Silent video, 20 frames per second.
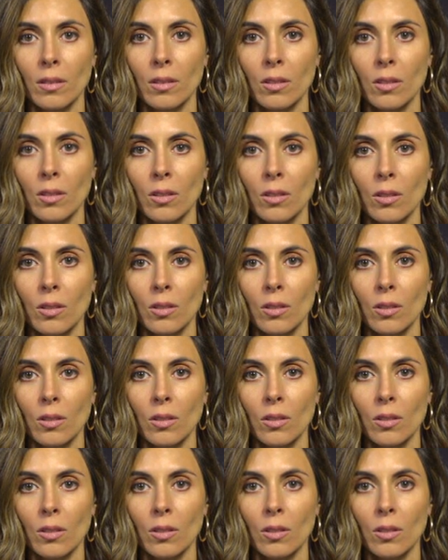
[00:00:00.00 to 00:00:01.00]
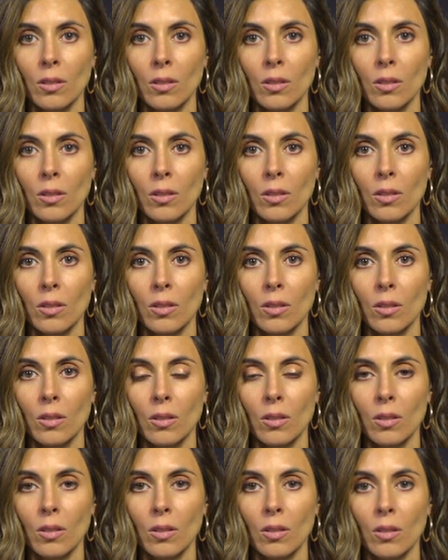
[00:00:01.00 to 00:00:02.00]

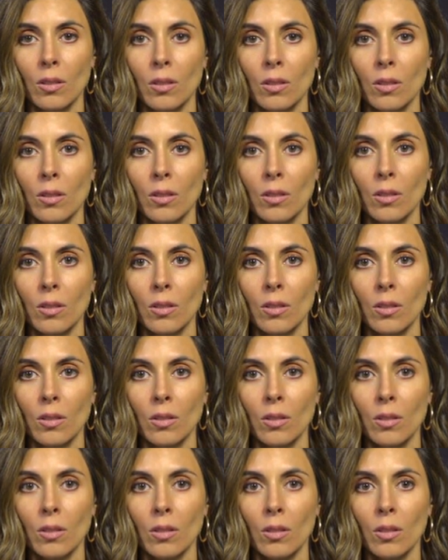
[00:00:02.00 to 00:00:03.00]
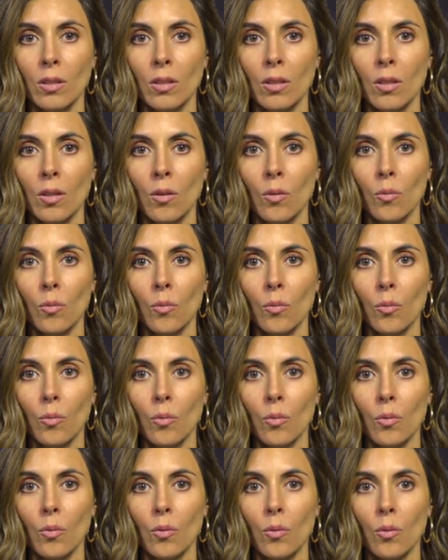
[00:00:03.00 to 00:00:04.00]

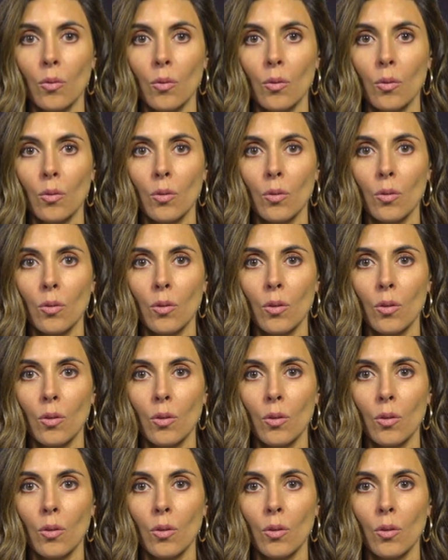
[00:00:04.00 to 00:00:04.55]
(not speaking)